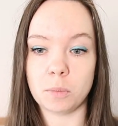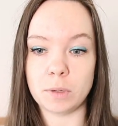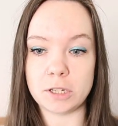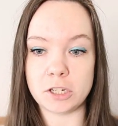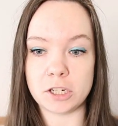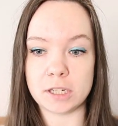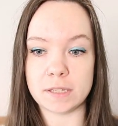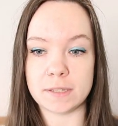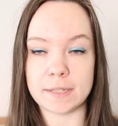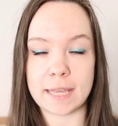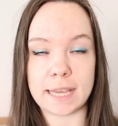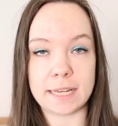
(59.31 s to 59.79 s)

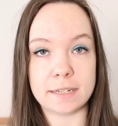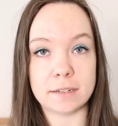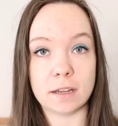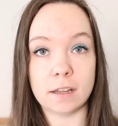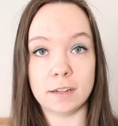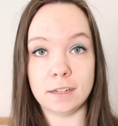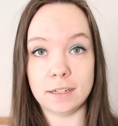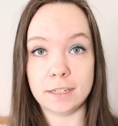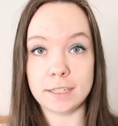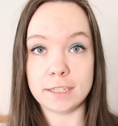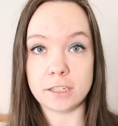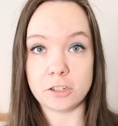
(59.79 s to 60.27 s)
which is a
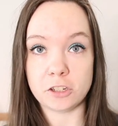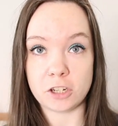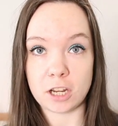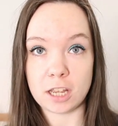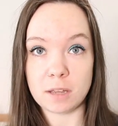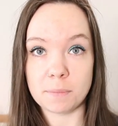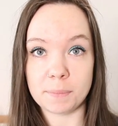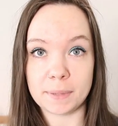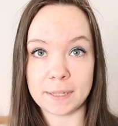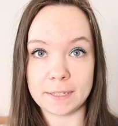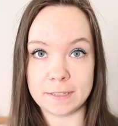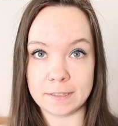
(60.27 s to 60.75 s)
tunneling
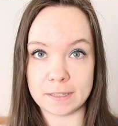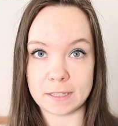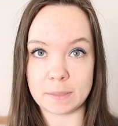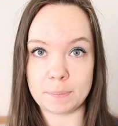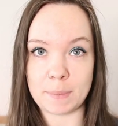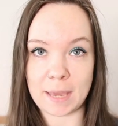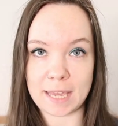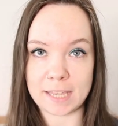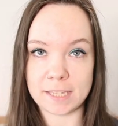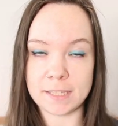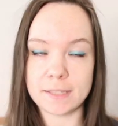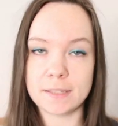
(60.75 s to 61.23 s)
ship in
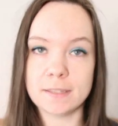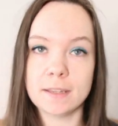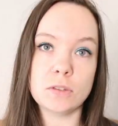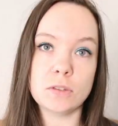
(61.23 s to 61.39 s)
space.